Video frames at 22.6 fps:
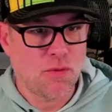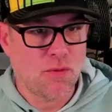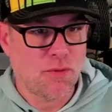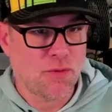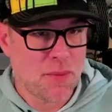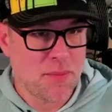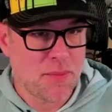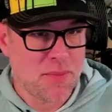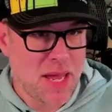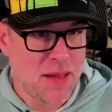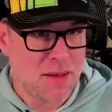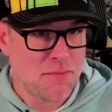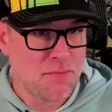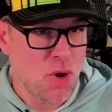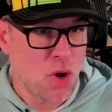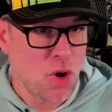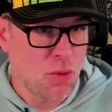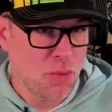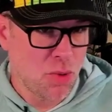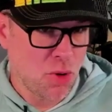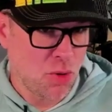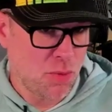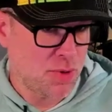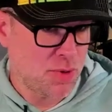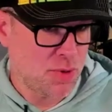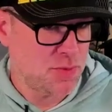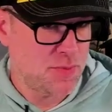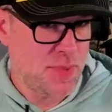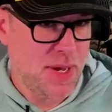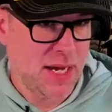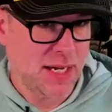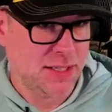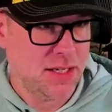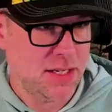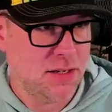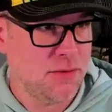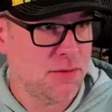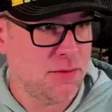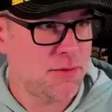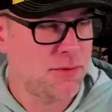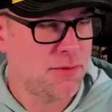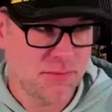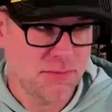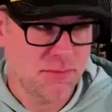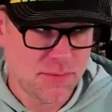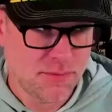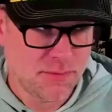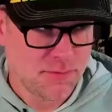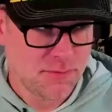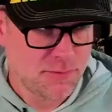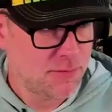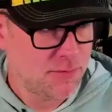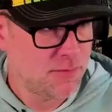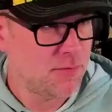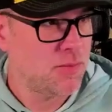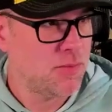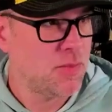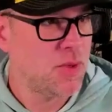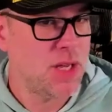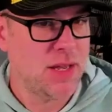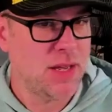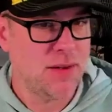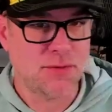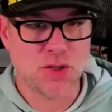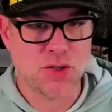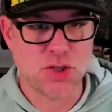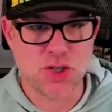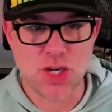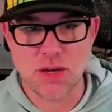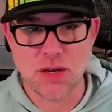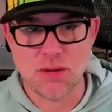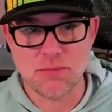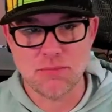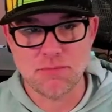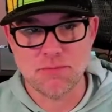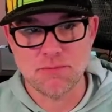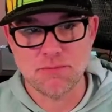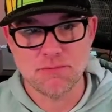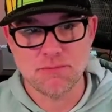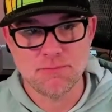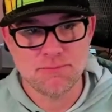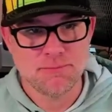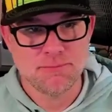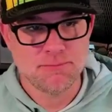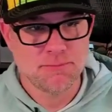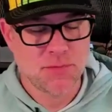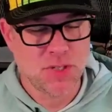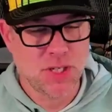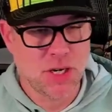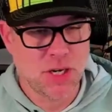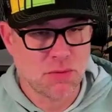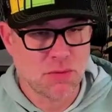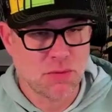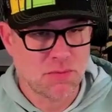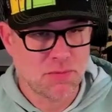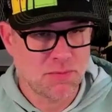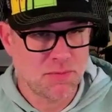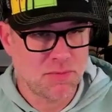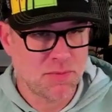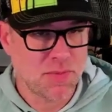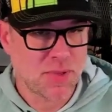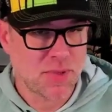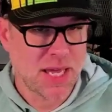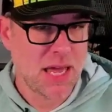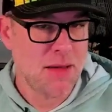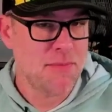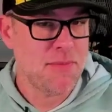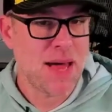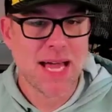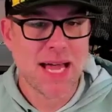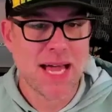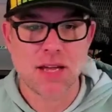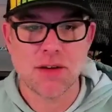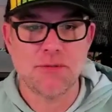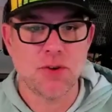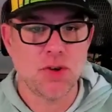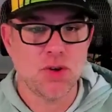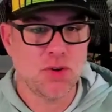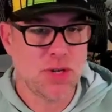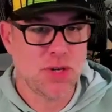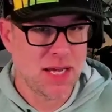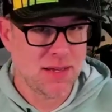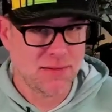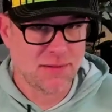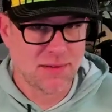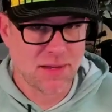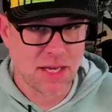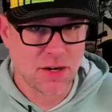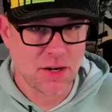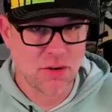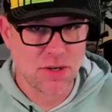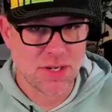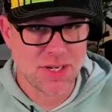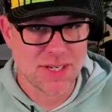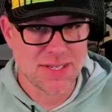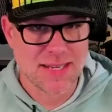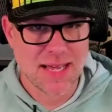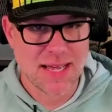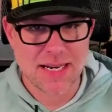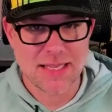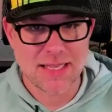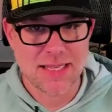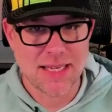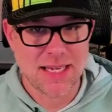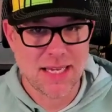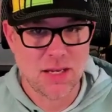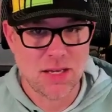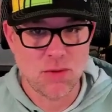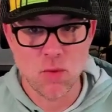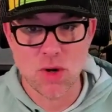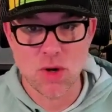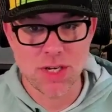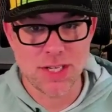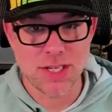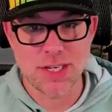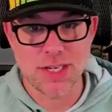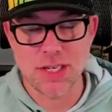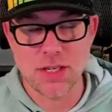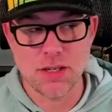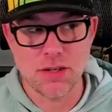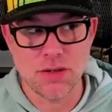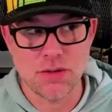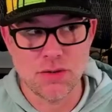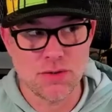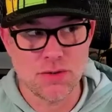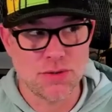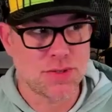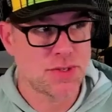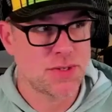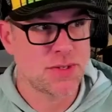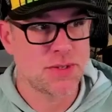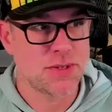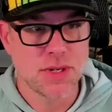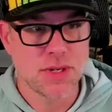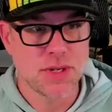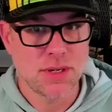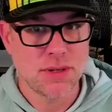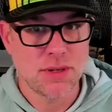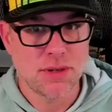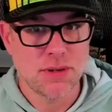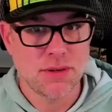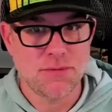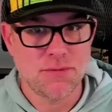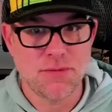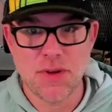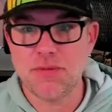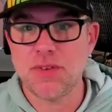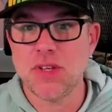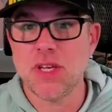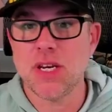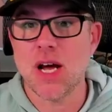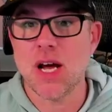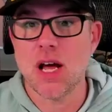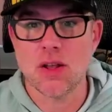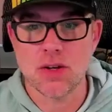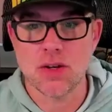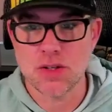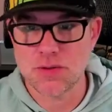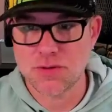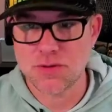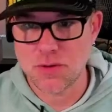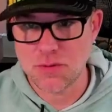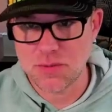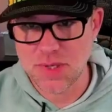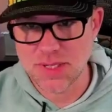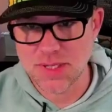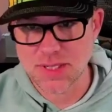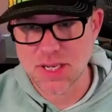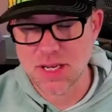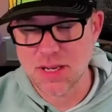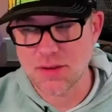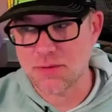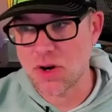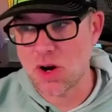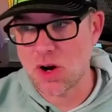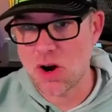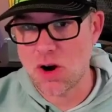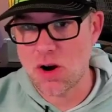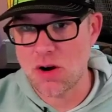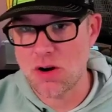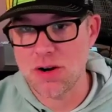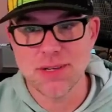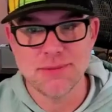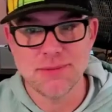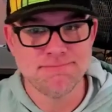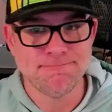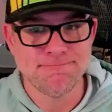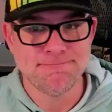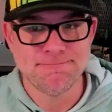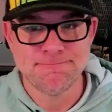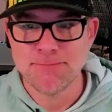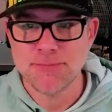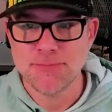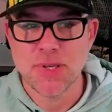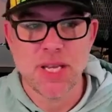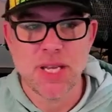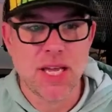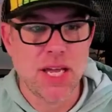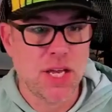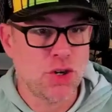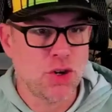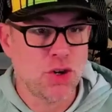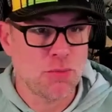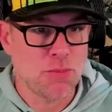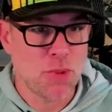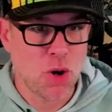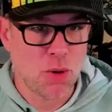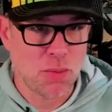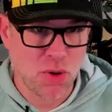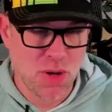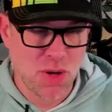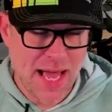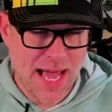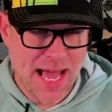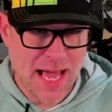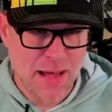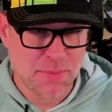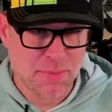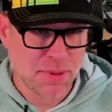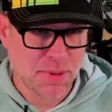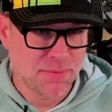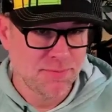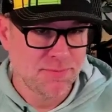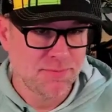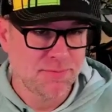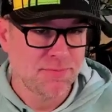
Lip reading: From a mobile perspective, if Jim, came back a few days later and decided that he wanted to use $50 from his gift card in your mobile app.